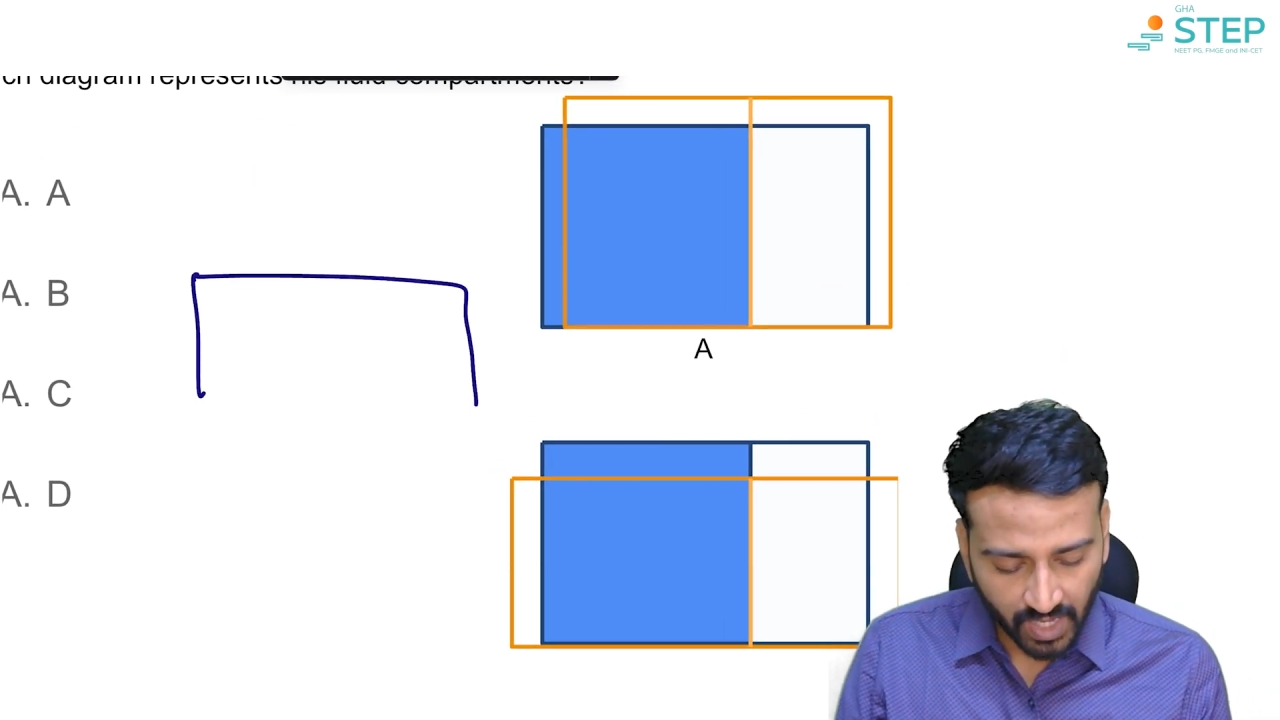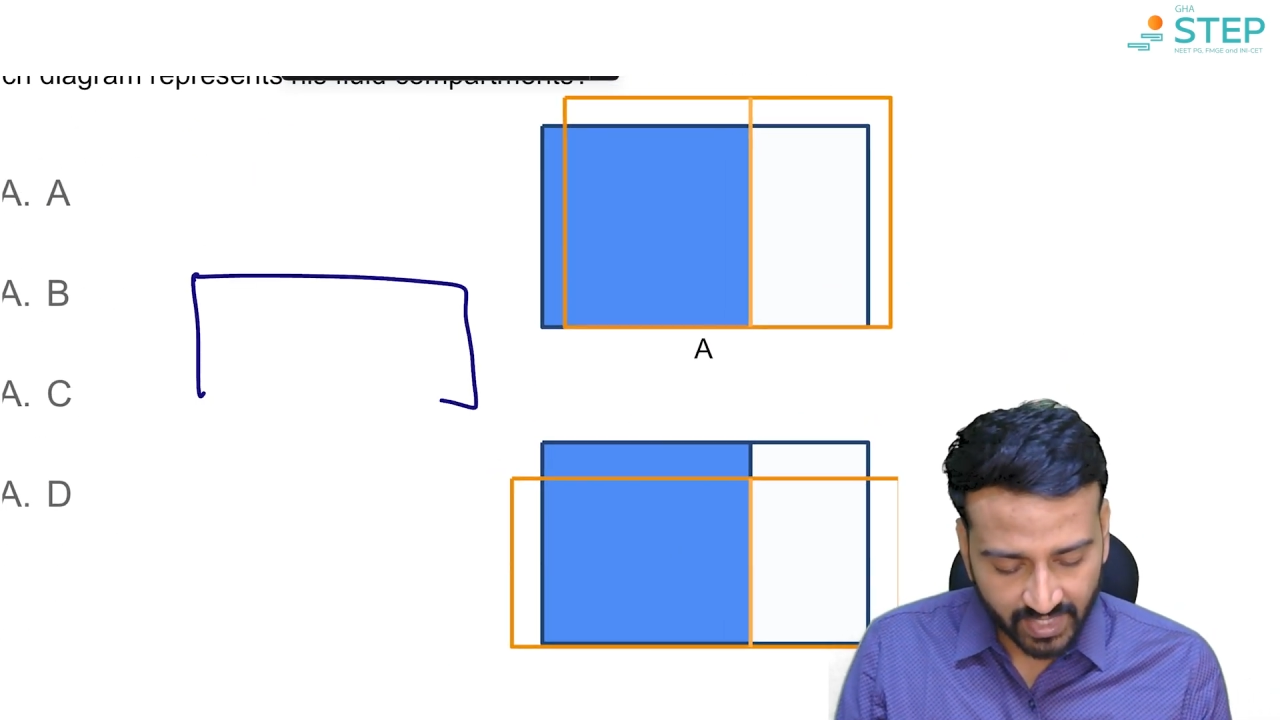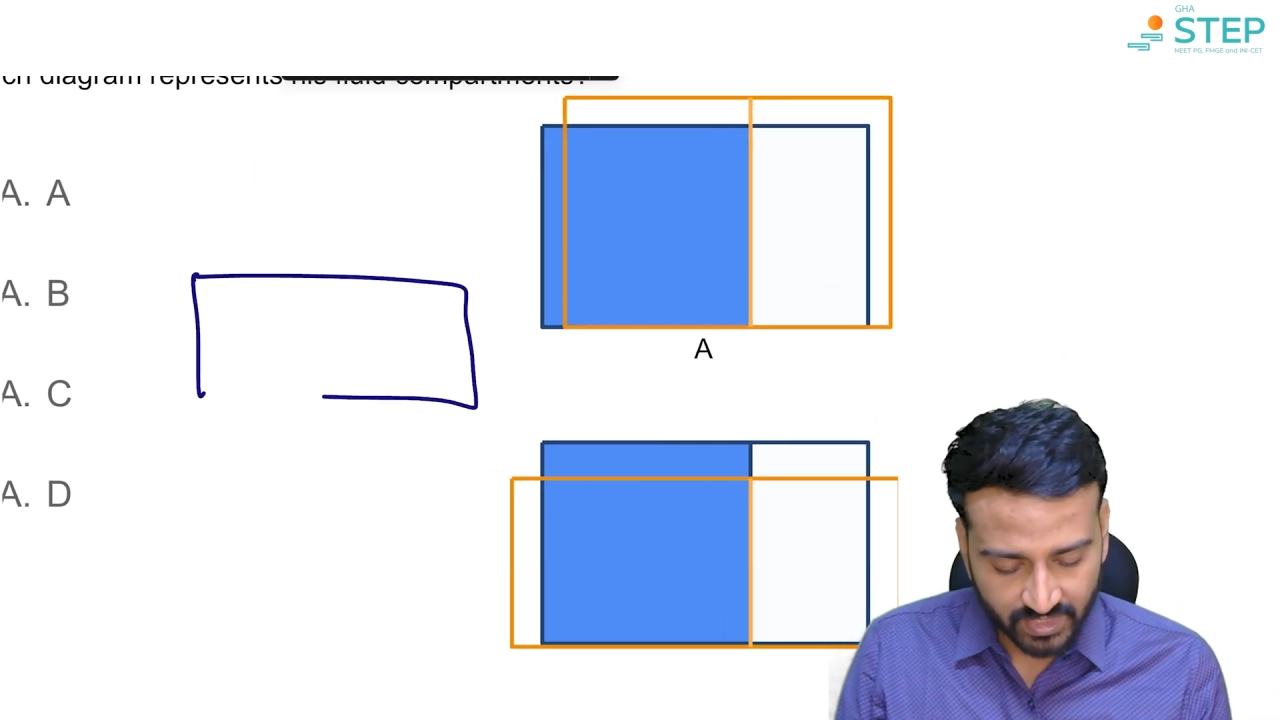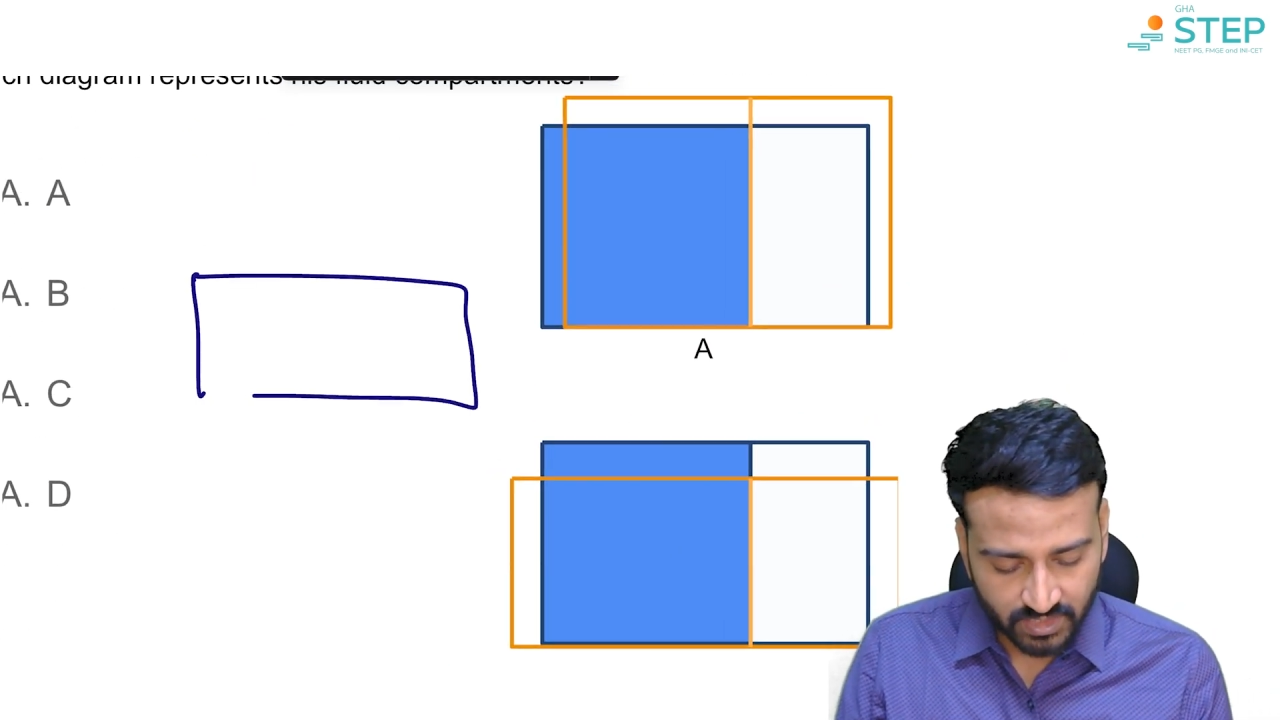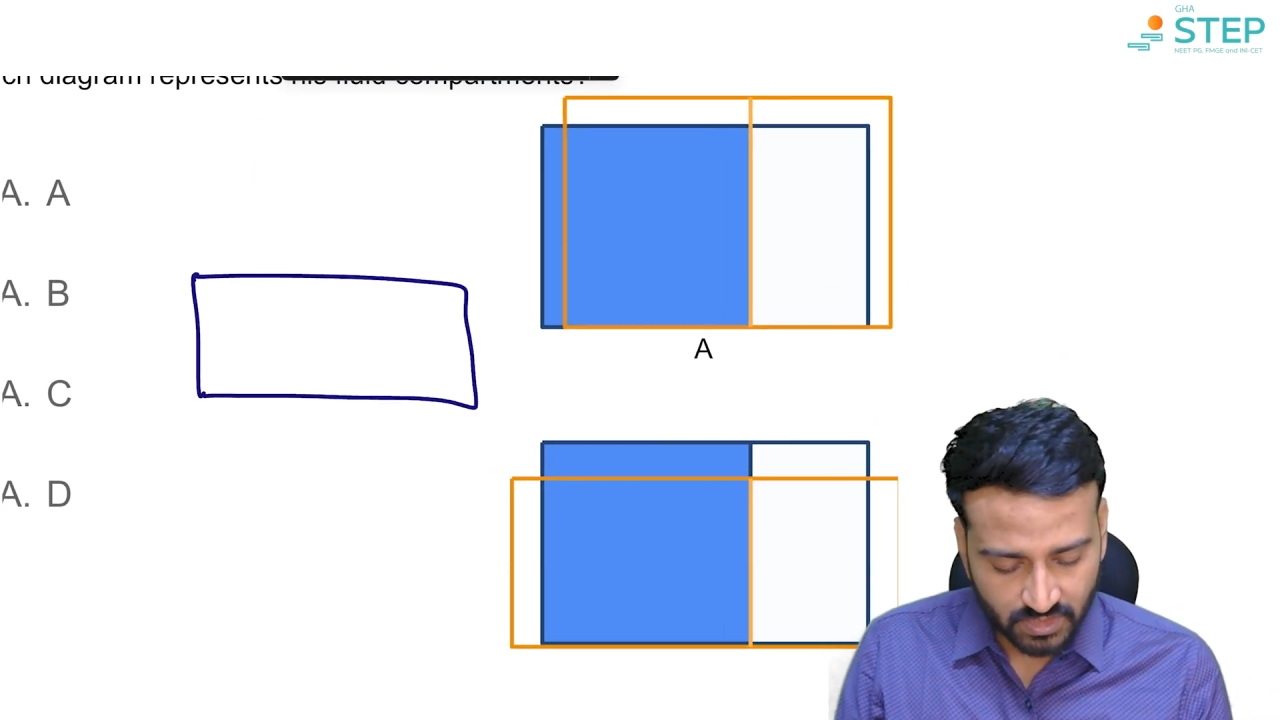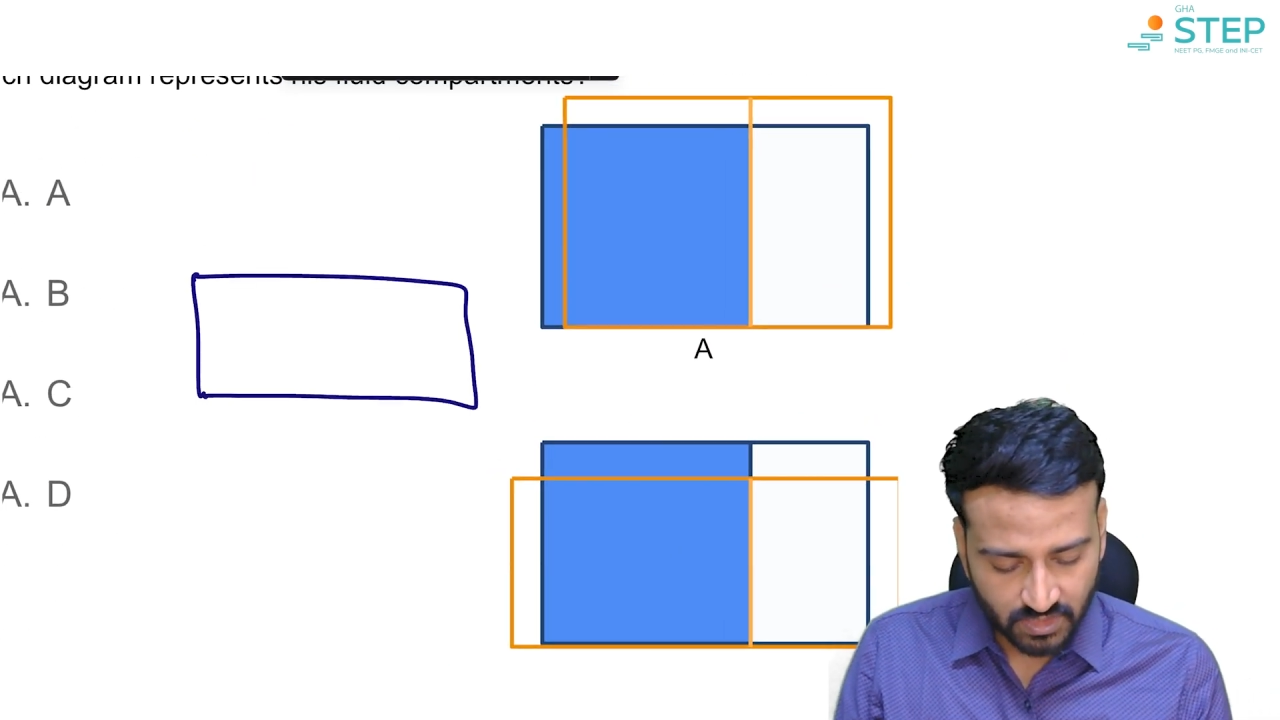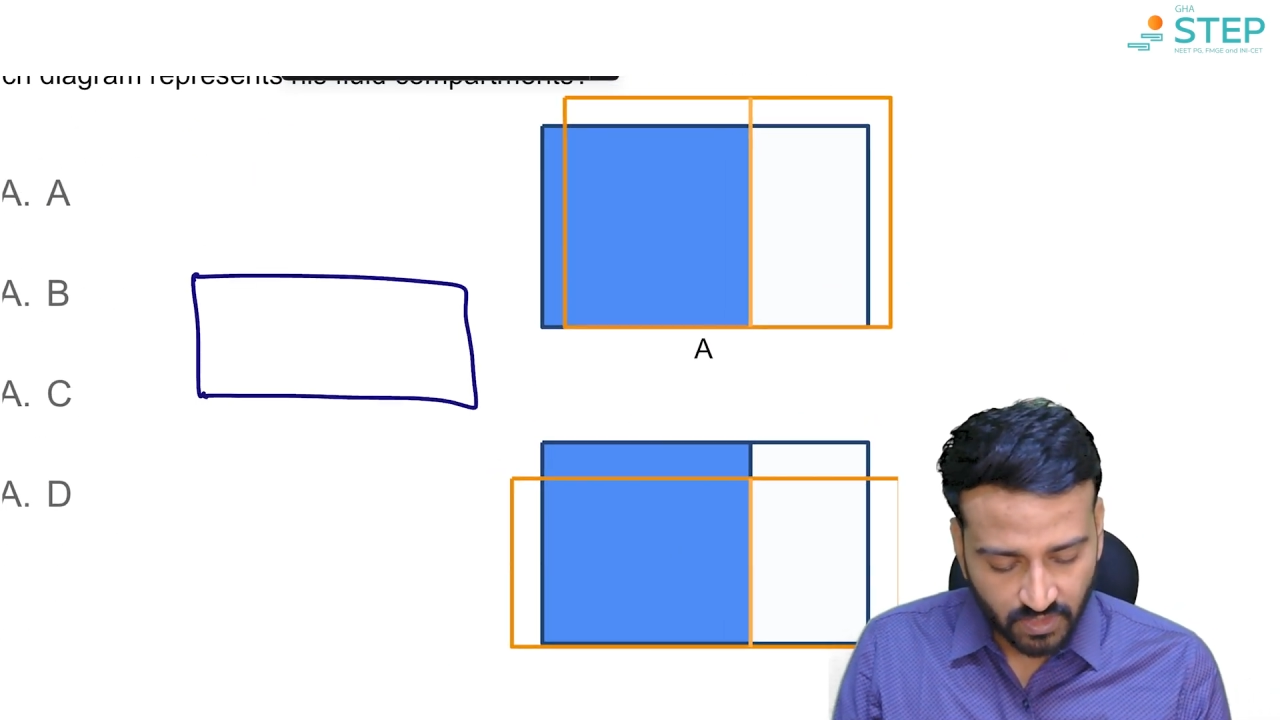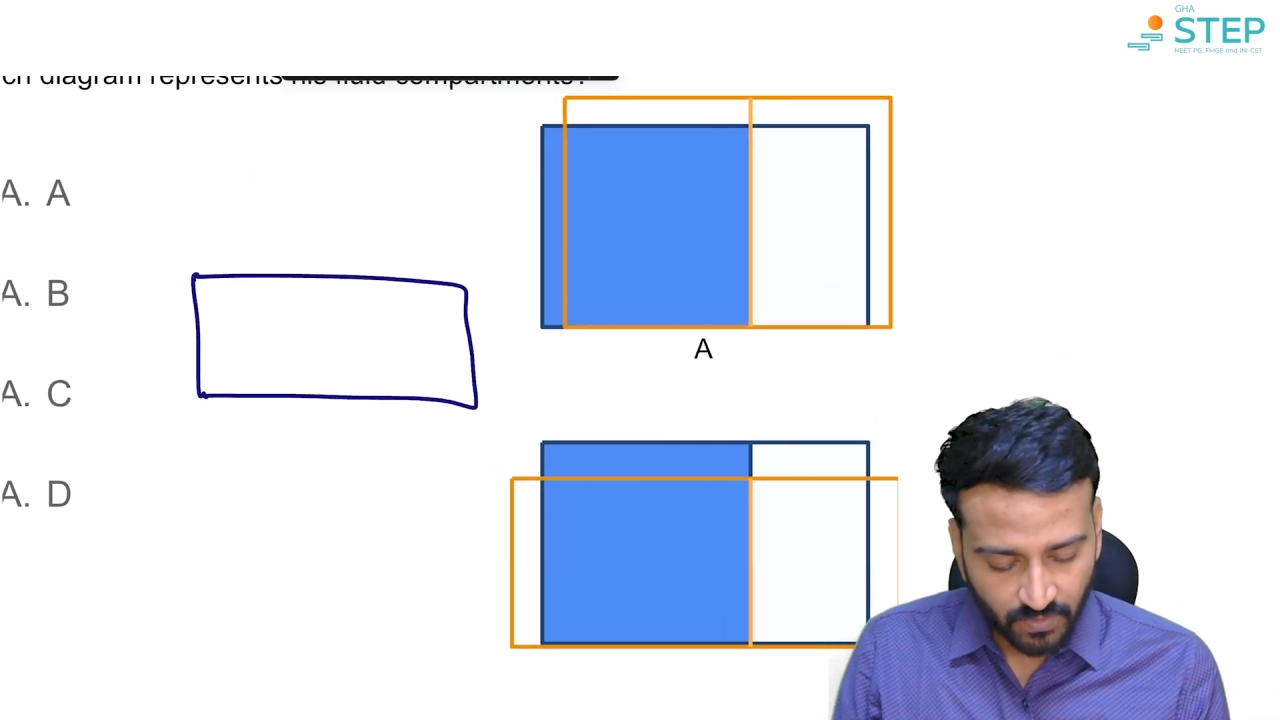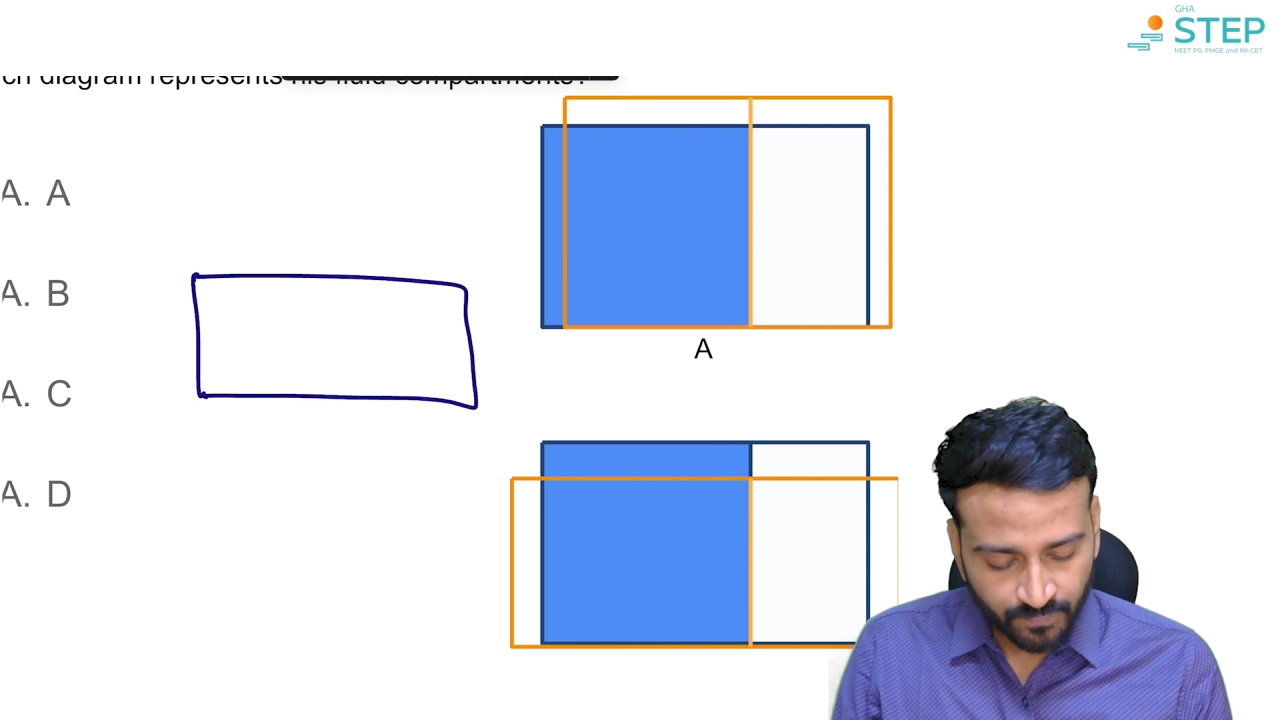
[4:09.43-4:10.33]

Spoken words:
lines,